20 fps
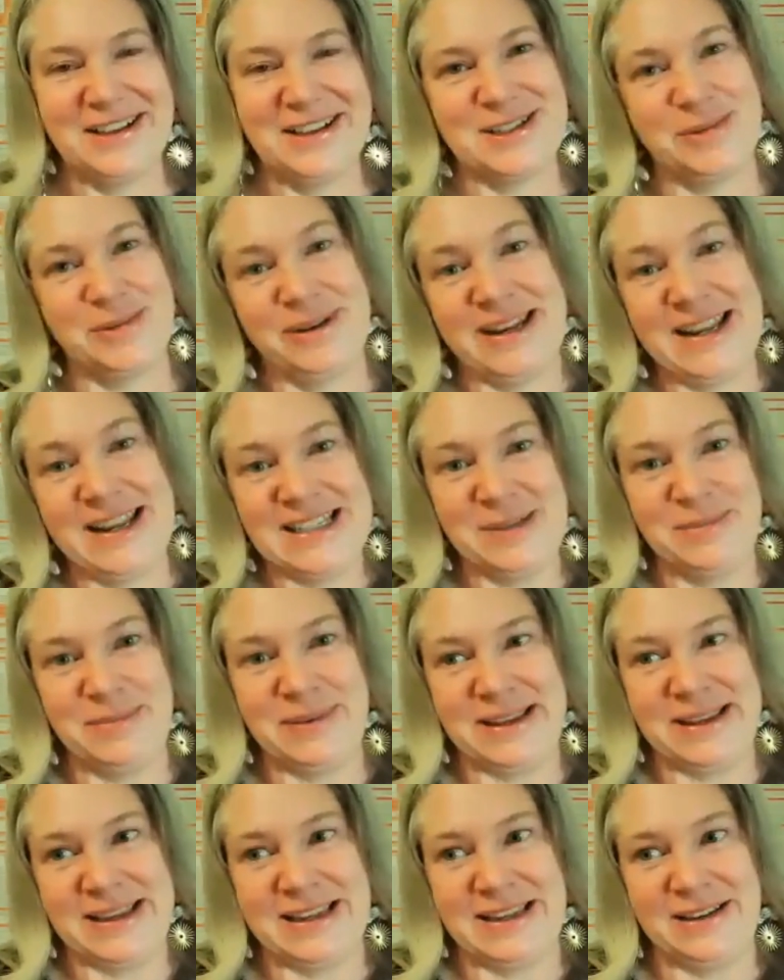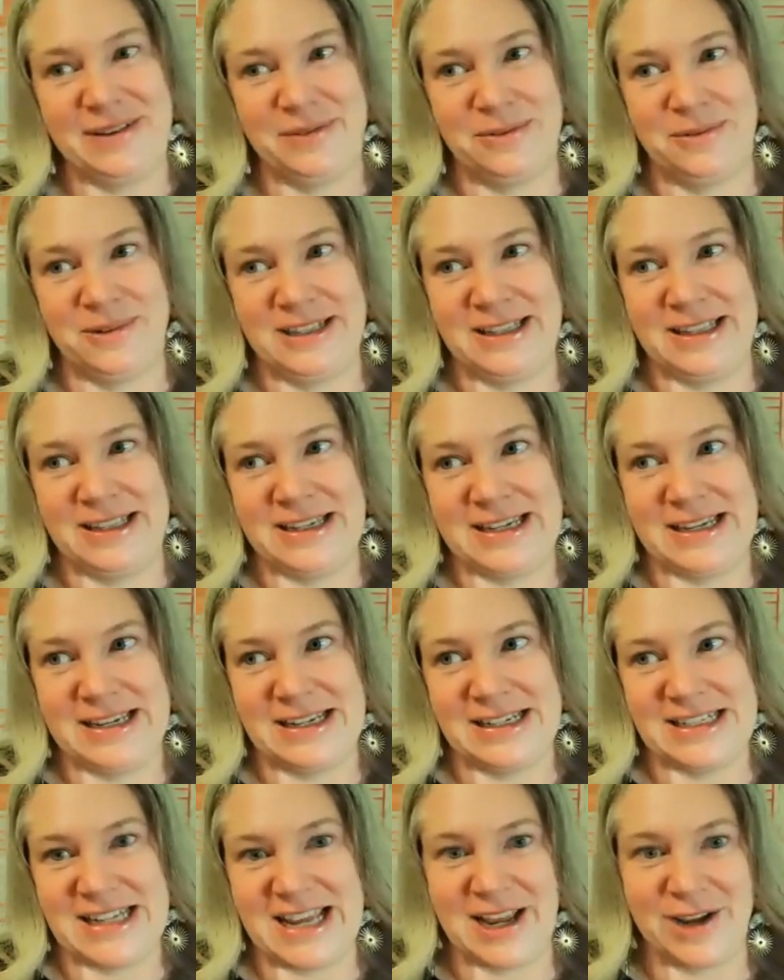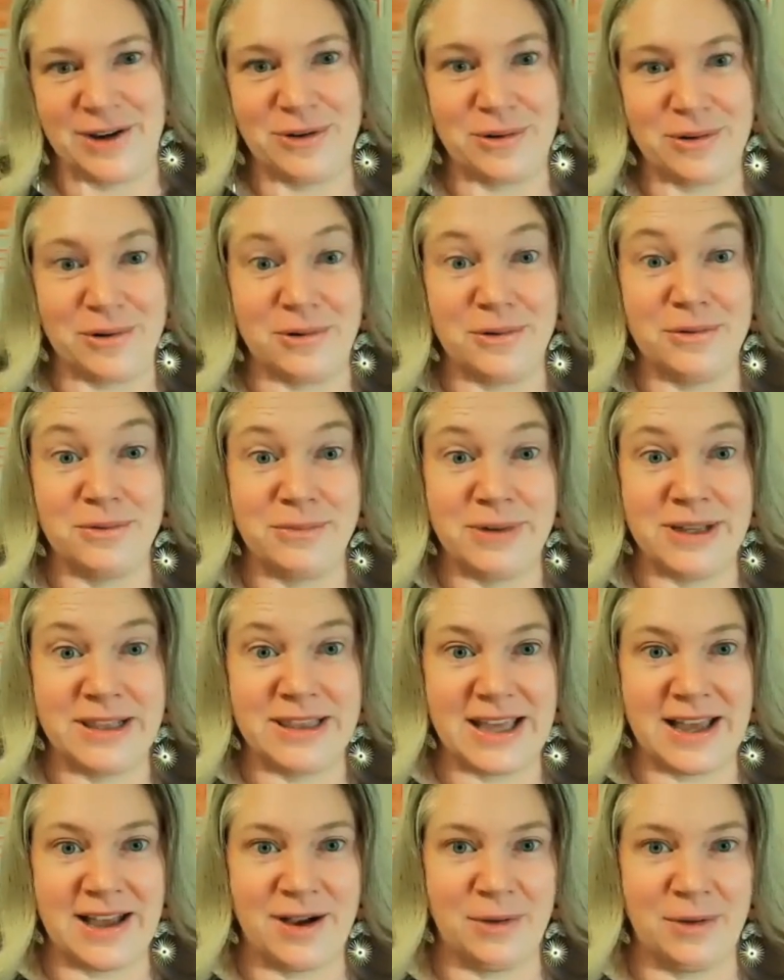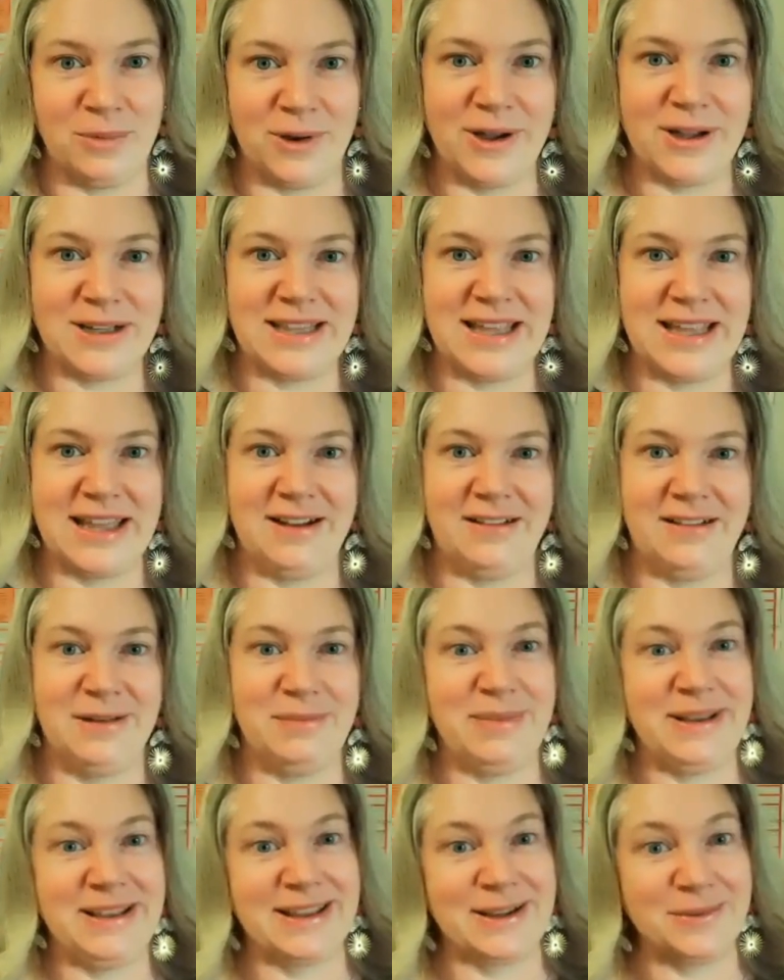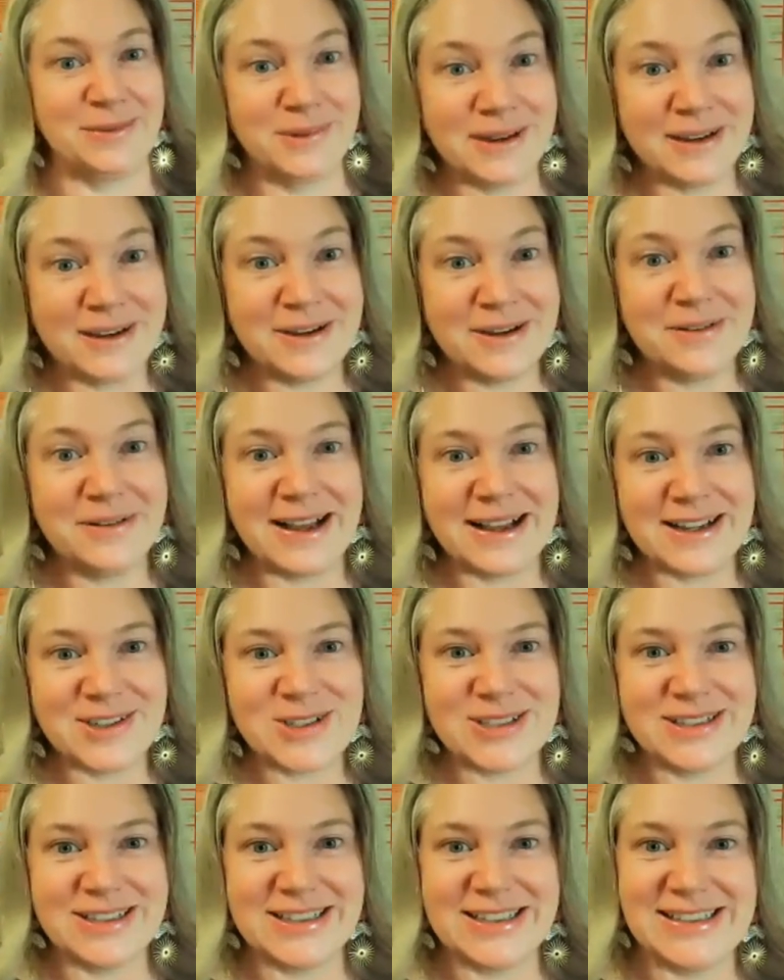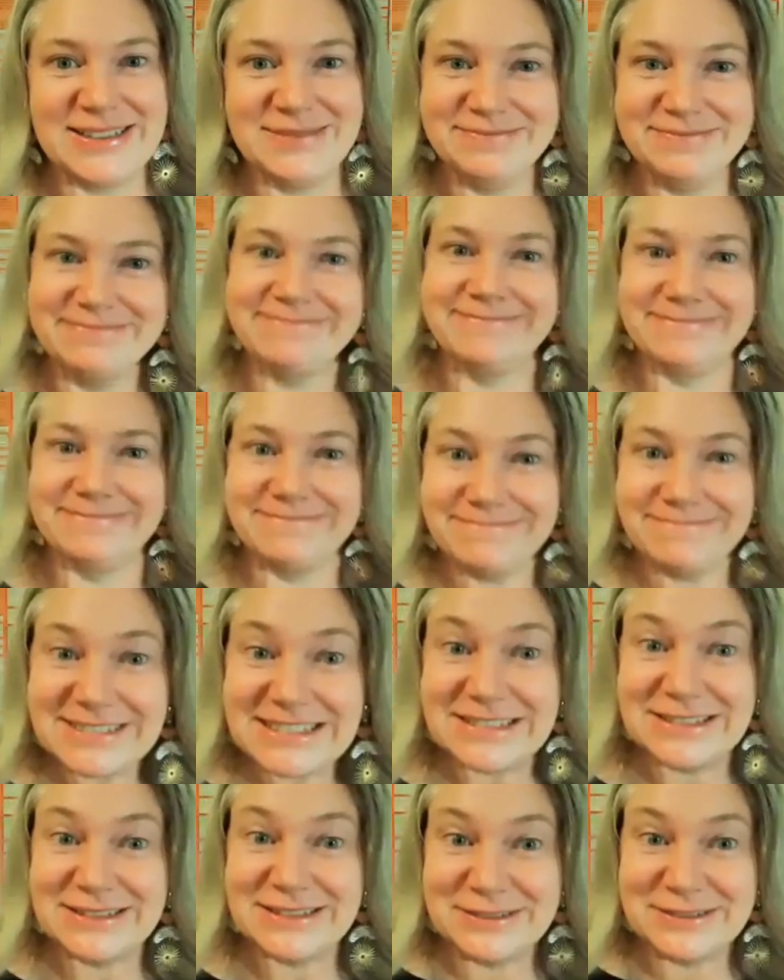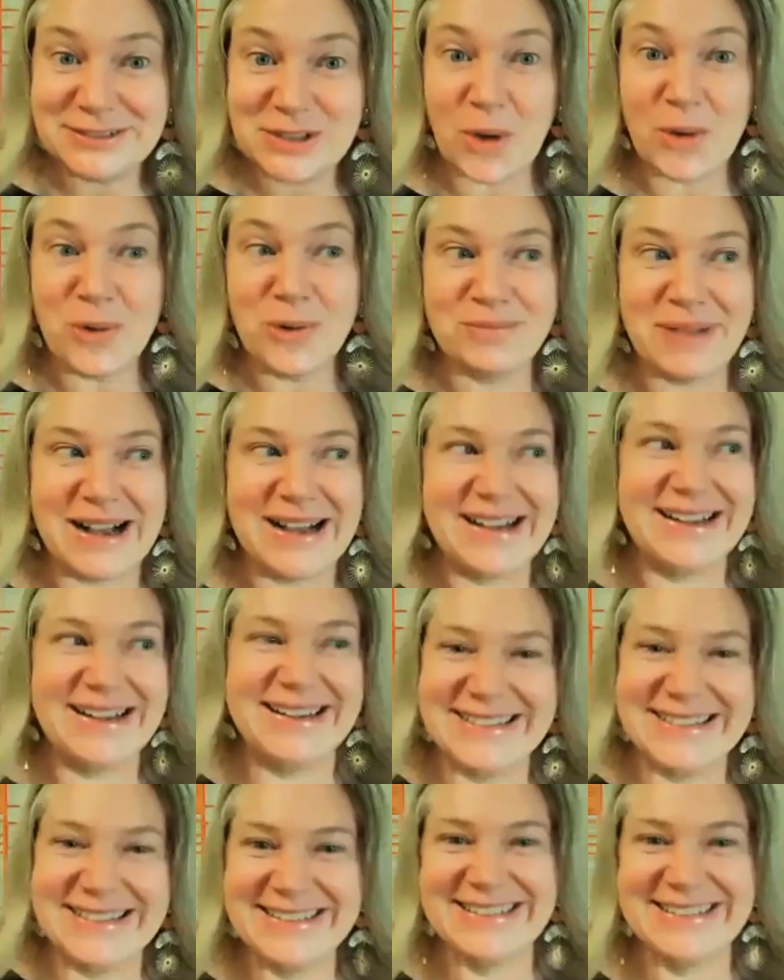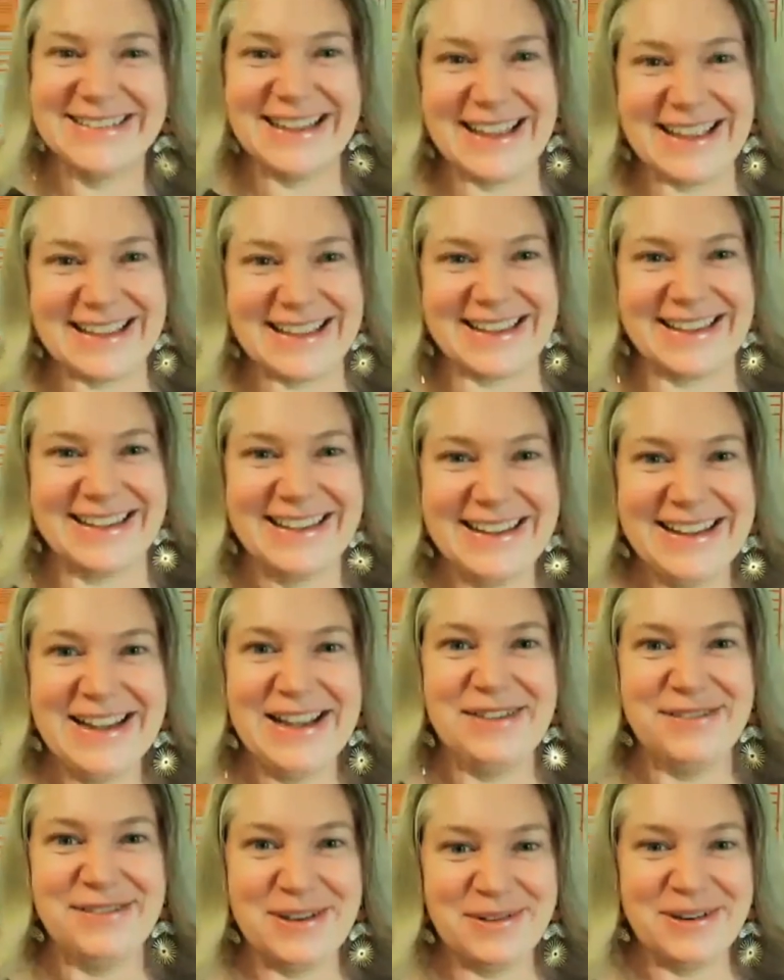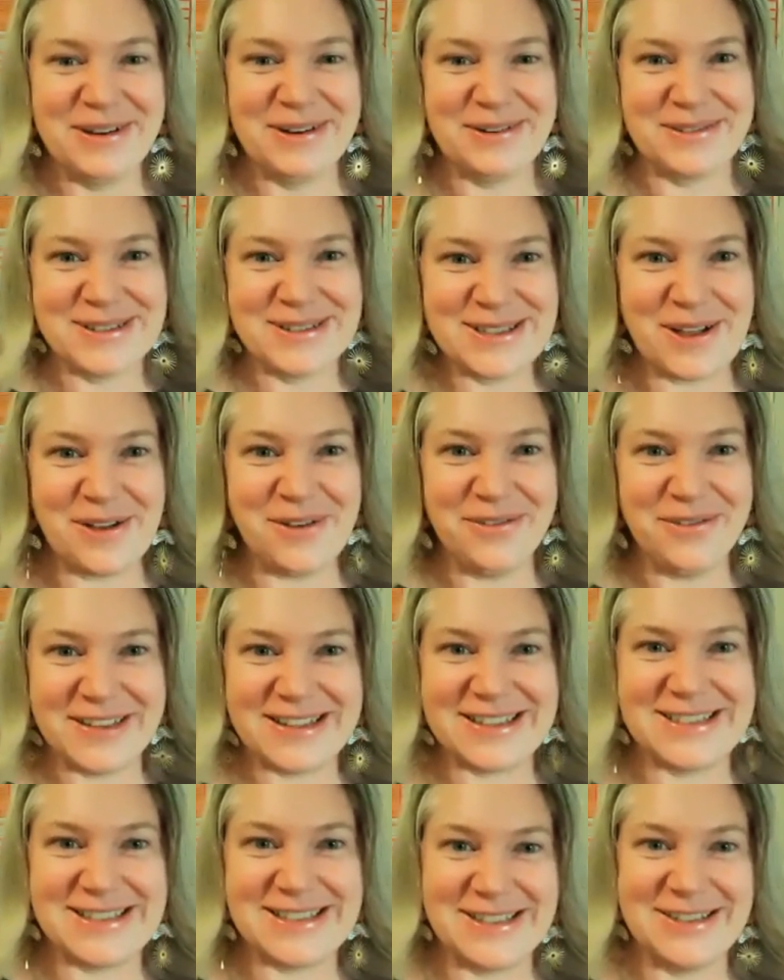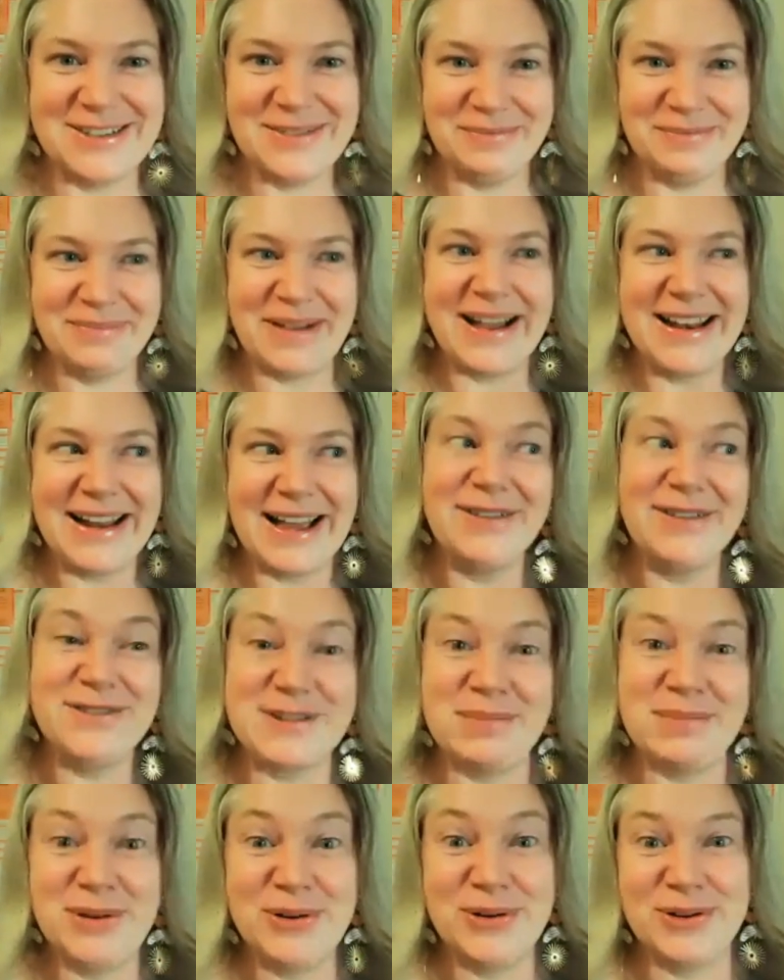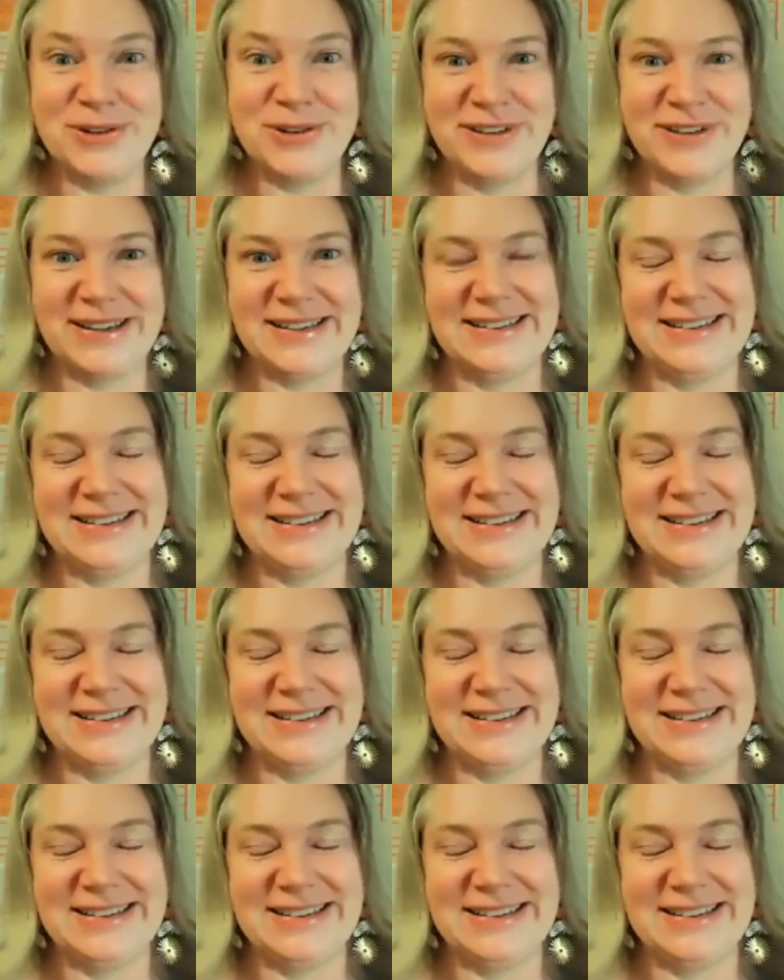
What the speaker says: so we need to be really integral with our work there and be like, well, actually, no, like to resolve this, you might have to move